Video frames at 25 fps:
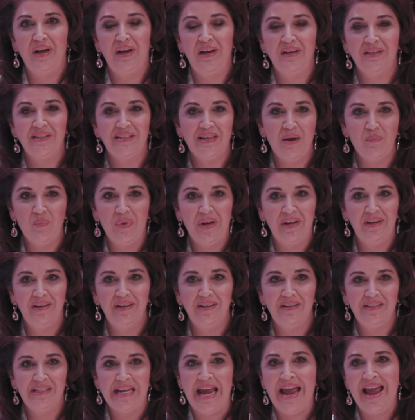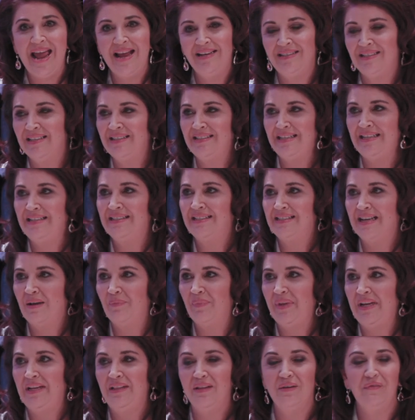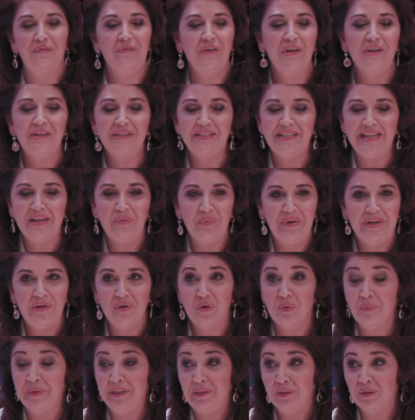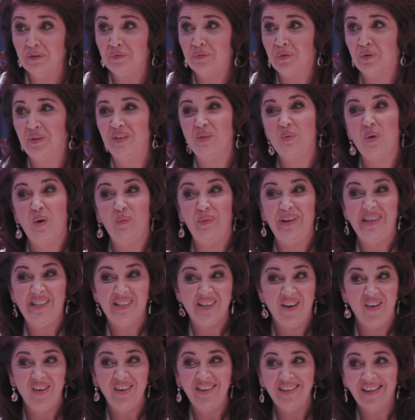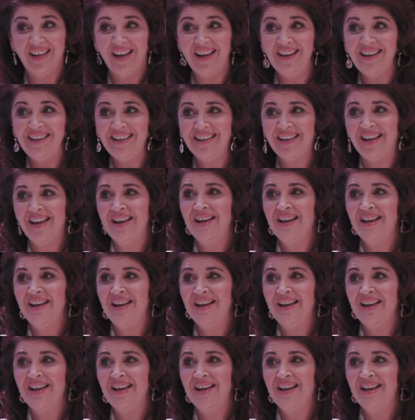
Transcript: someone tags us in something, and the first thing we normally look for is what we don't like.